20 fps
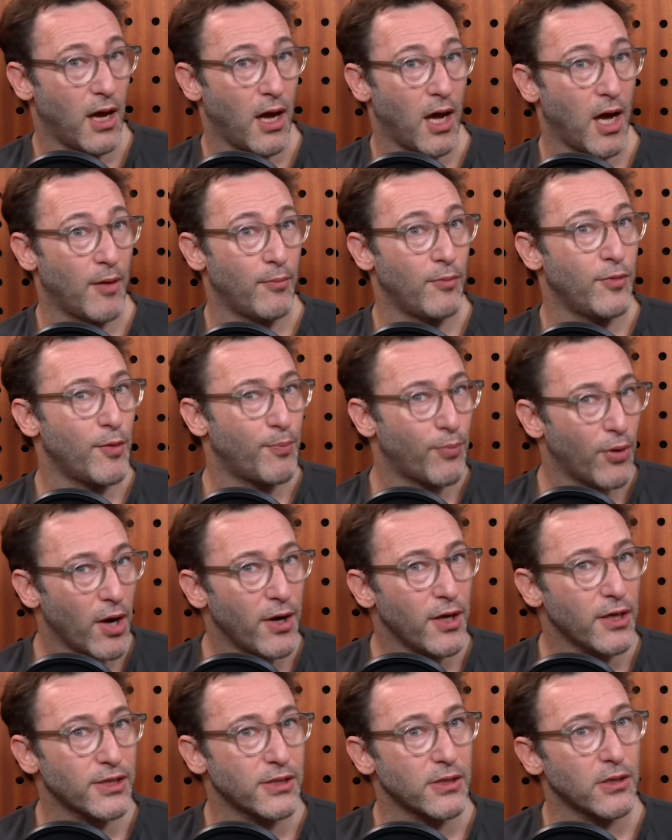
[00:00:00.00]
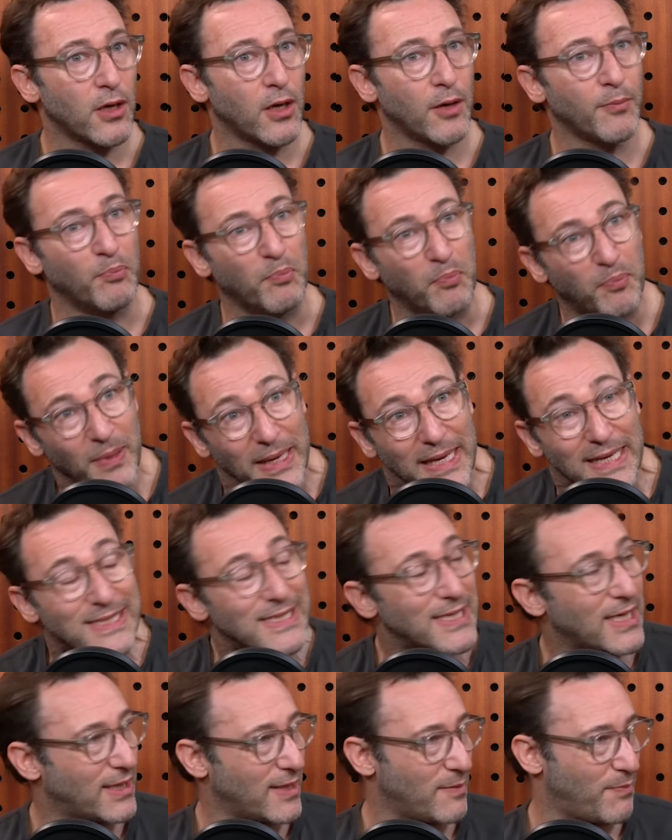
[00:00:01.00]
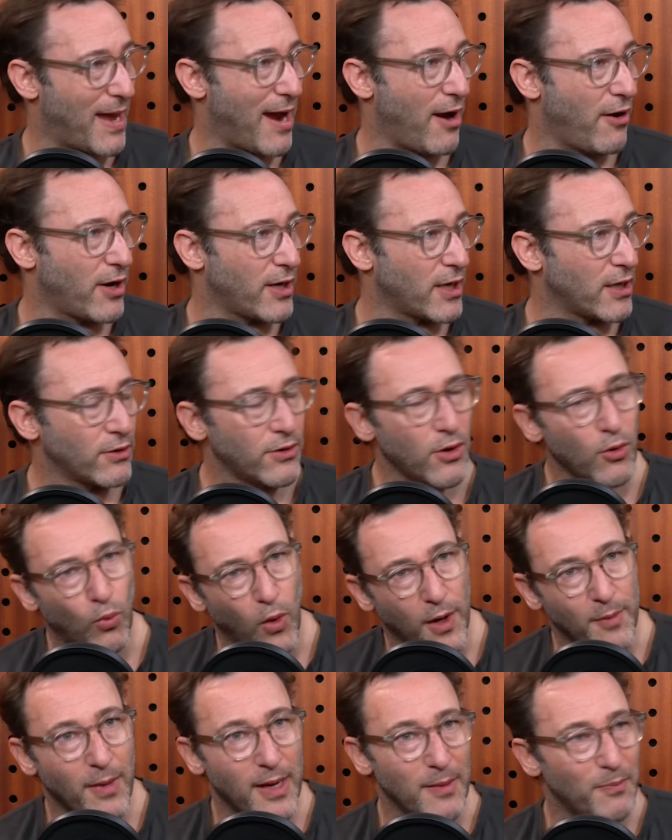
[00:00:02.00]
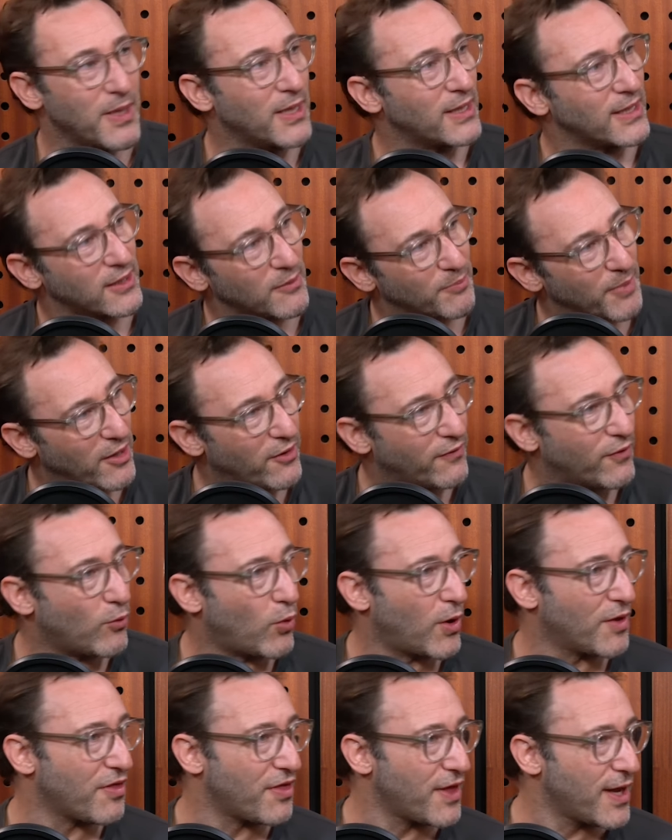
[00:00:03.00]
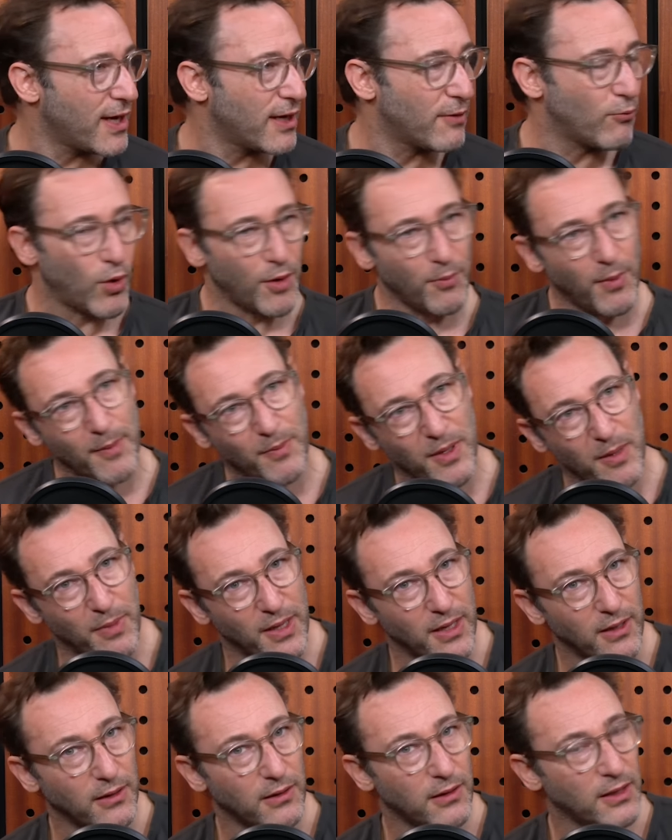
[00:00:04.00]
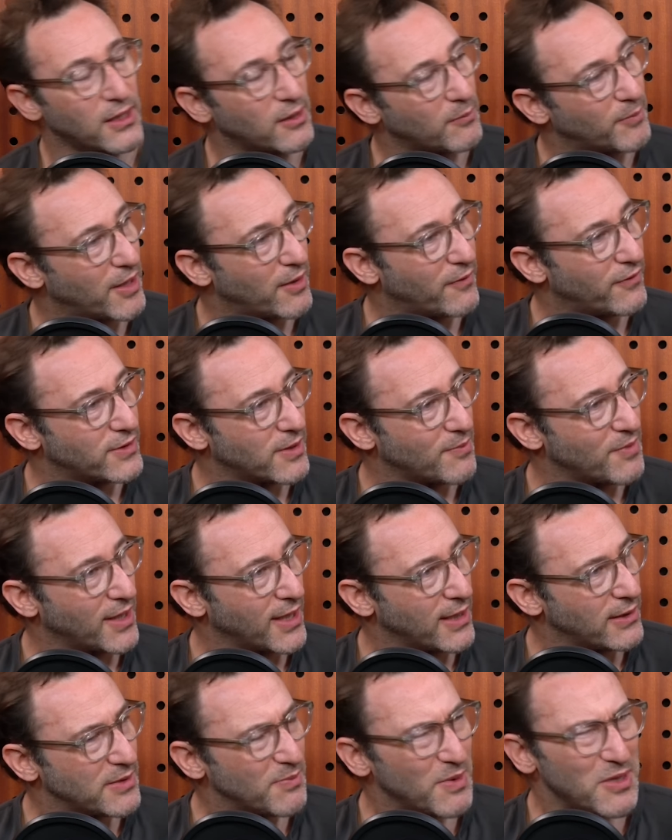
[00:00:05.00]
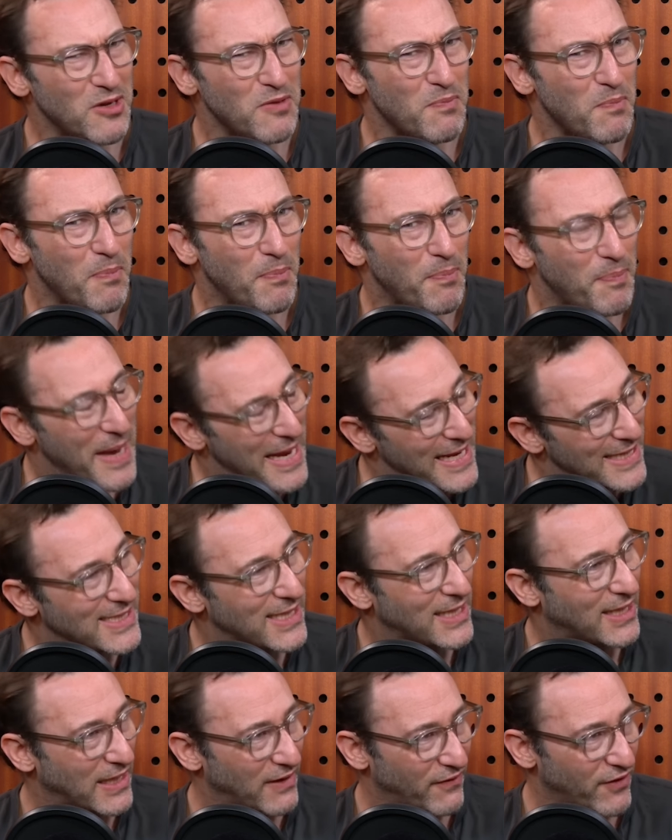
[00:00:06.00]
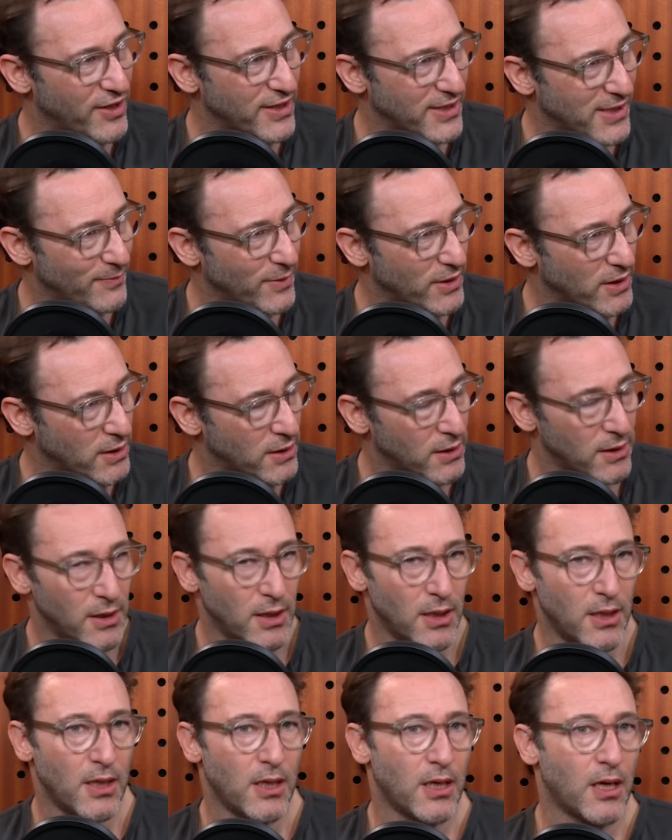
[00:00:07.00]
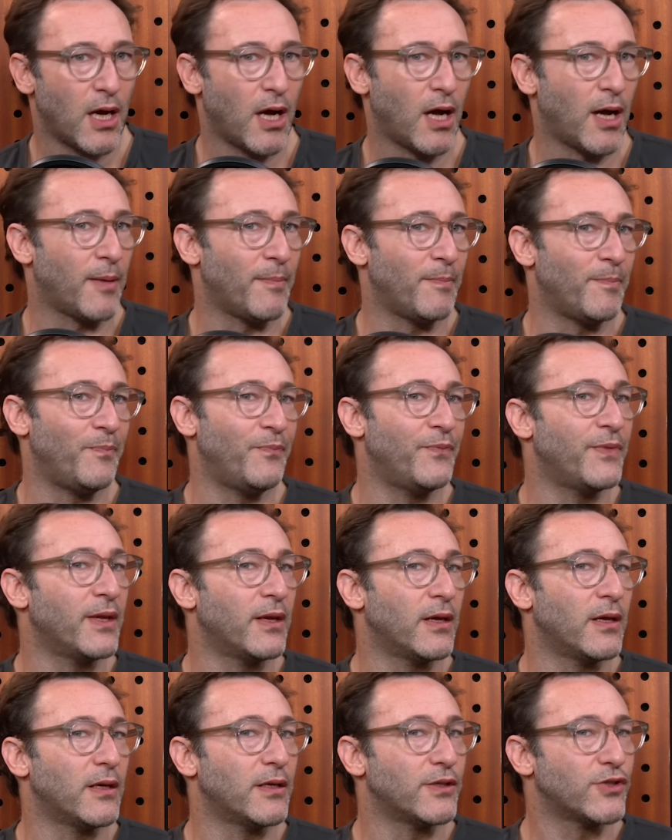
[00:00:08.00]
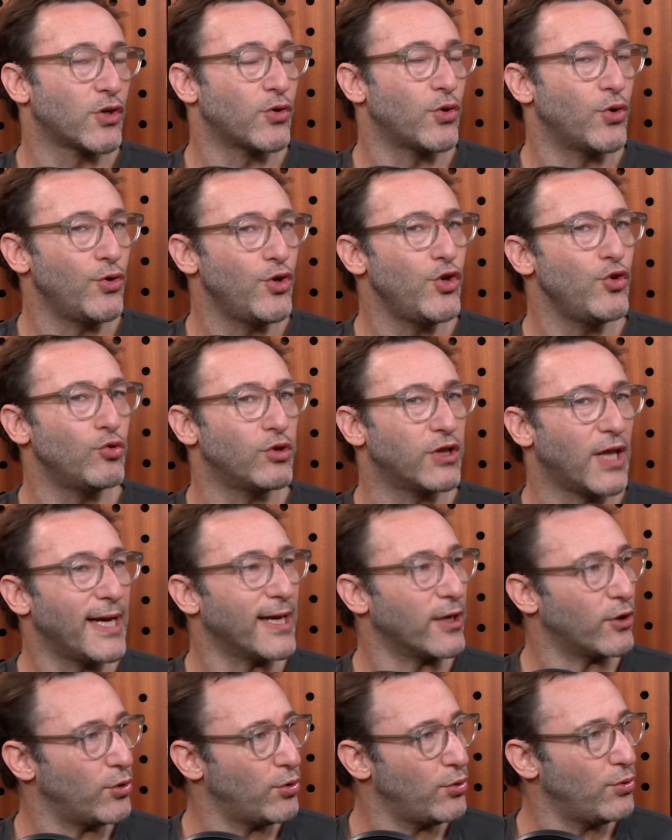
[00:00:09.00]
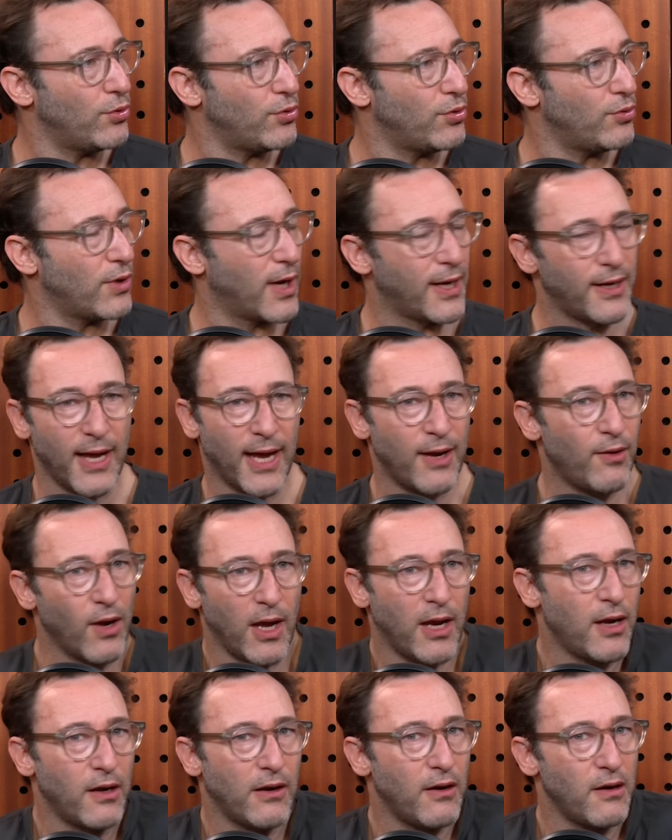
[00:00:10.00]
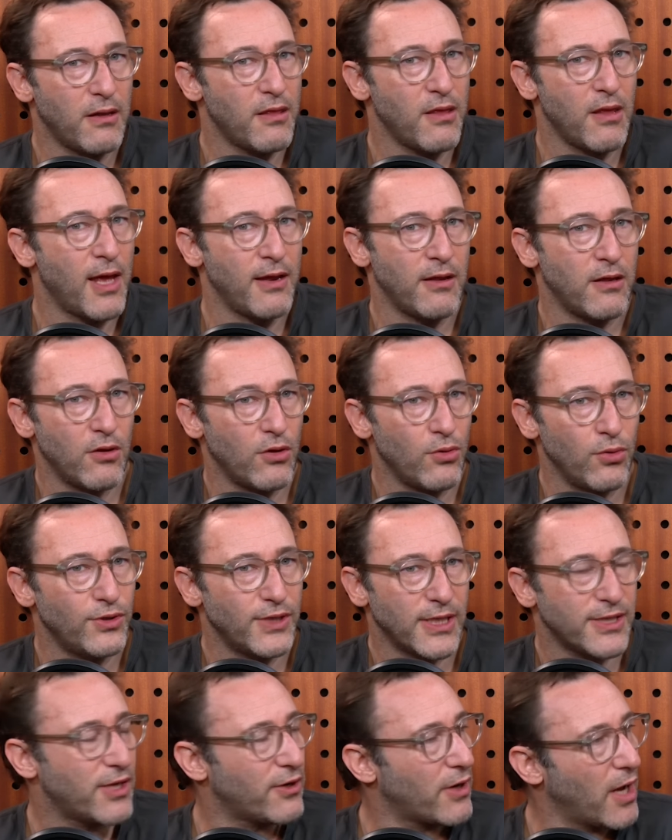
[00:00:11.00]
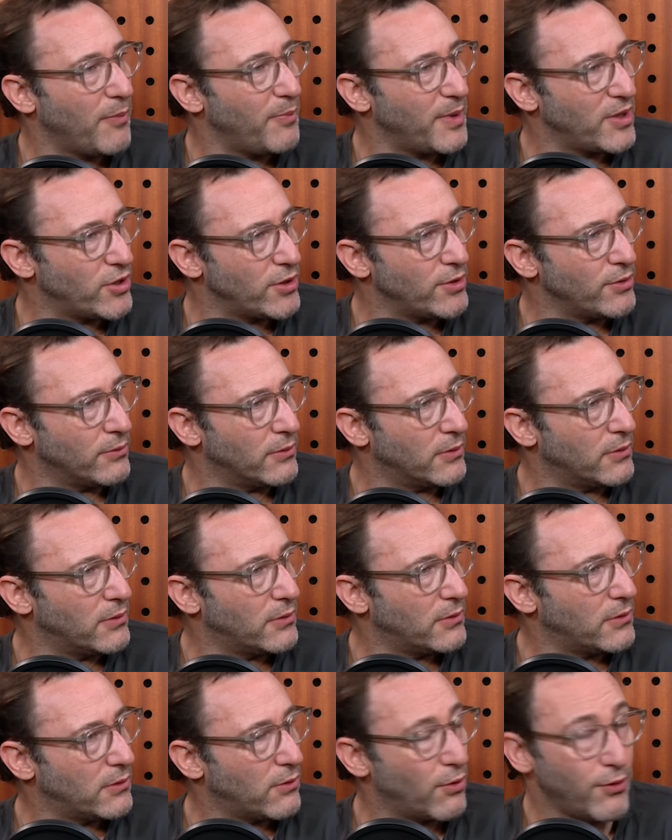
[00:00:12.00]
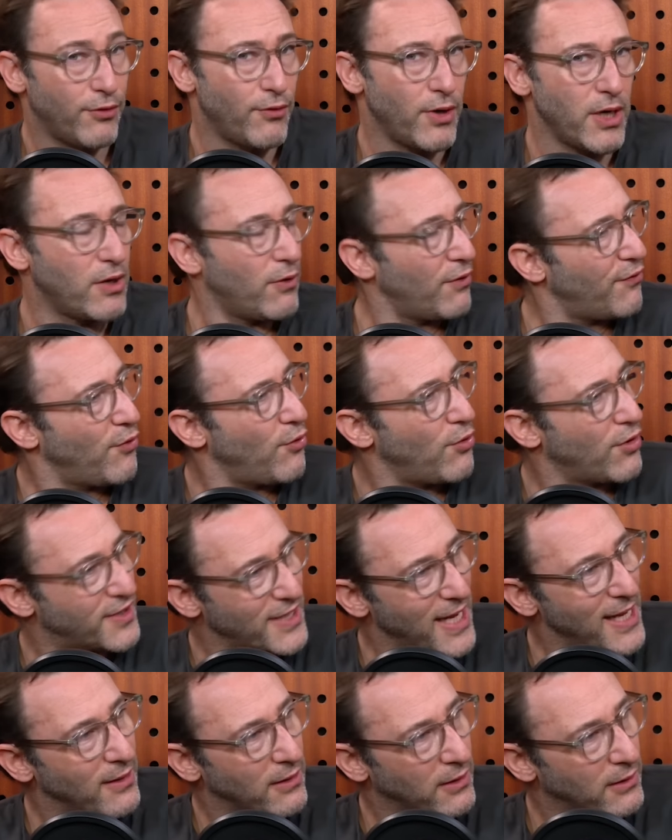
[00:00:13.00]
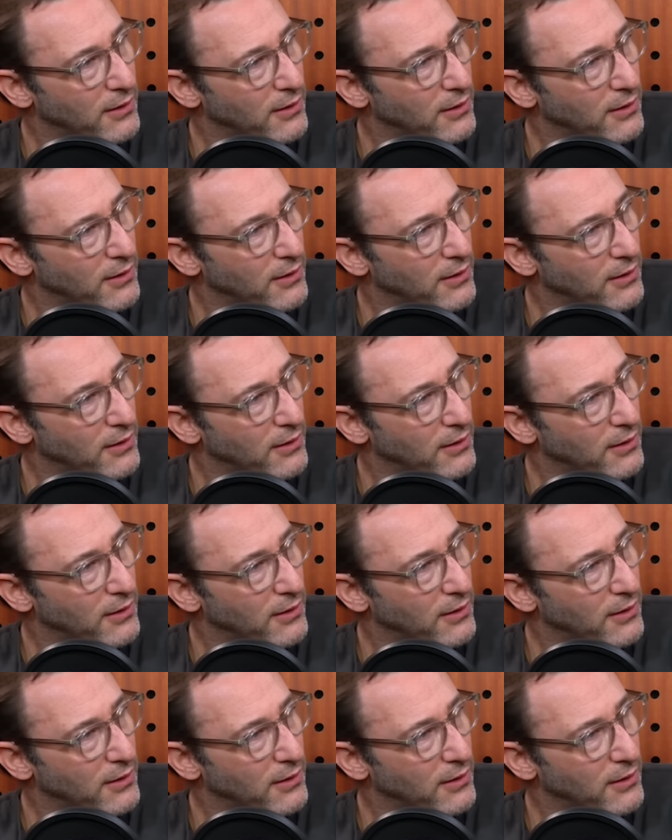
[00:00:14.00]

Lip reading: The products are basically parity. You know, one might be a little better for one thing, and one might be a little better for something else, but they're basically very similar. So who do you like? Who and who says there can't be two? Or 3 or 4 or 10.